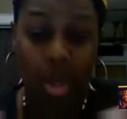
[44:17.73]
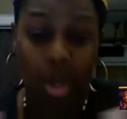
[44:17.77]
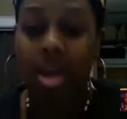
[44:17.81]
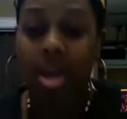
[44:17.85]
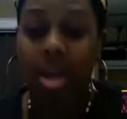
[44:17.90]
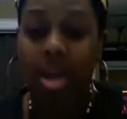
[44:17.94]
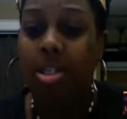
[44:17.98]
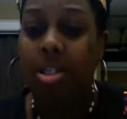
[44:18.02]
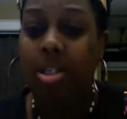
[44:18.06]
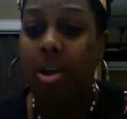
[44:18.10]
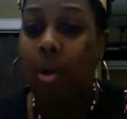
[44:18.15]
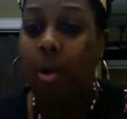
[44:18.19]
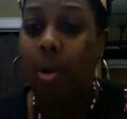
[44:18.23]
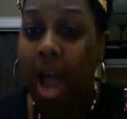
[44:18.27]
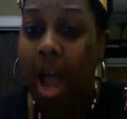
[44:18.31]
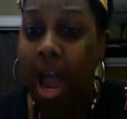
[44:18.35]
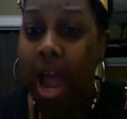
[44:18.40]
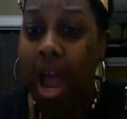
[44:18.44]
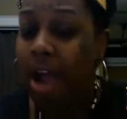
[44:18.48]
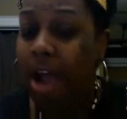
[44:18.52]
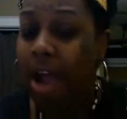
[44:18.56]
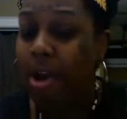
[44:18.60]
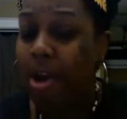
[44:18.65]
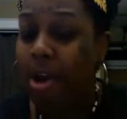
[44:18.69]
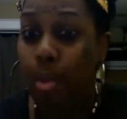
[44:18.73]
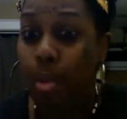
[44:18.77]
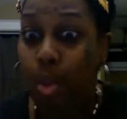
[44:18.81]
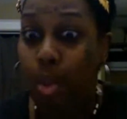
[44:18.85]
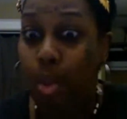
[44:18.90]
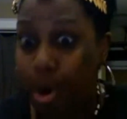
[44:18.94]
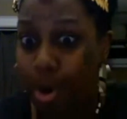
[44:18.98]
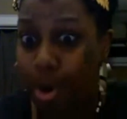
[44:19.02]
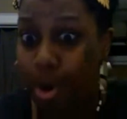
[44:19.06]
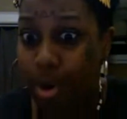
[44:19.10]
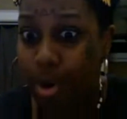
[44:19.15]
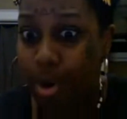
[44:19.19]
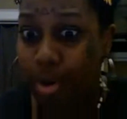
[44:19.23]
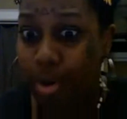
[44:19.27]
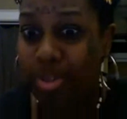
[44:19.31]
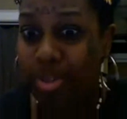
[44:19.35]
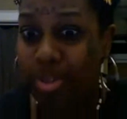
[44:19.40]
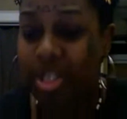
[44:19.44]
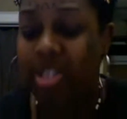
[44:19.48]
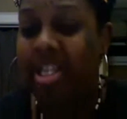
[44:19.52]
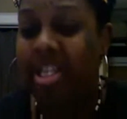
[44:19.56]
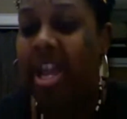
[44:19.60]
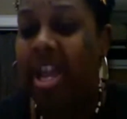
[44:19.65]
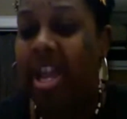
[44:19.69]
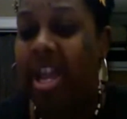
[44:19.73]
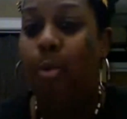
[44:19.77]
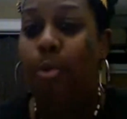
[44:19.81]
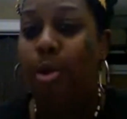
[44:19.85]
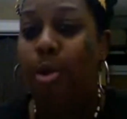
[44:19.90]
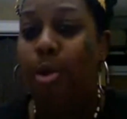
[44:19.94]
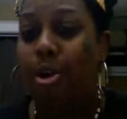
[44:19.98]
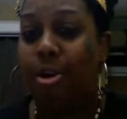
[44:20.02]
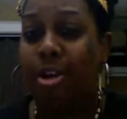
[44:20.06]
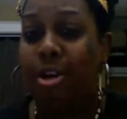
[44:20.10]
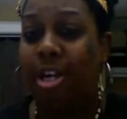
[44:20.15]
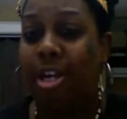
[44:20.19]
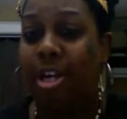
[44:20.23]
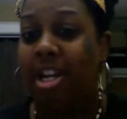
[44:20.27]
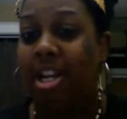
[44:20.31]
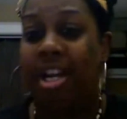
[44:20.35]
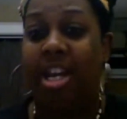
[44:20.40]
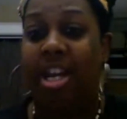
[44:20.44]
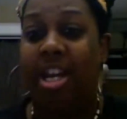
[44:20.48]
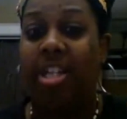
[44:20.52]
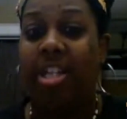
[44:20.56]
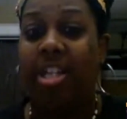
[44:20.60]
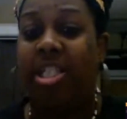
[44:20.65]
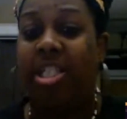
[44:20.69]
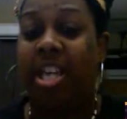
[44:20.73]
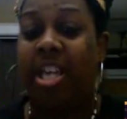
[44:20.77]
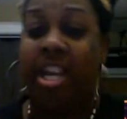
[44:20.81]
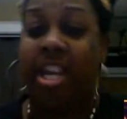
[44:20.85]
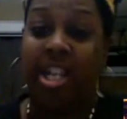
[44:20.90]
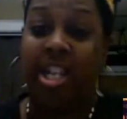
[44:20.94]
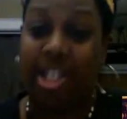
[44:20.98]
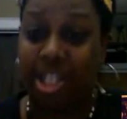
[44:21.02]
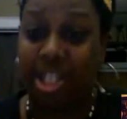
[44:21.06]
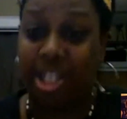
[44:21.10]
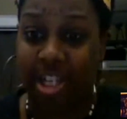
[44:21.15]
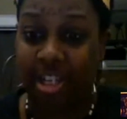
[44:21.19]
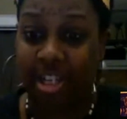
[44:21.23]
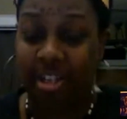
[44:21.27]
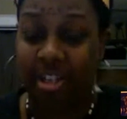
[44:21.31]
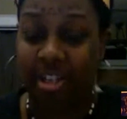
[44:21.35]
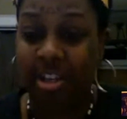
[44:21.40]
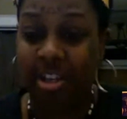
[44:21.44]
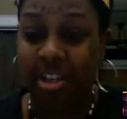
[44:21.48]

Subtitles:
So how in the world did that word get an intention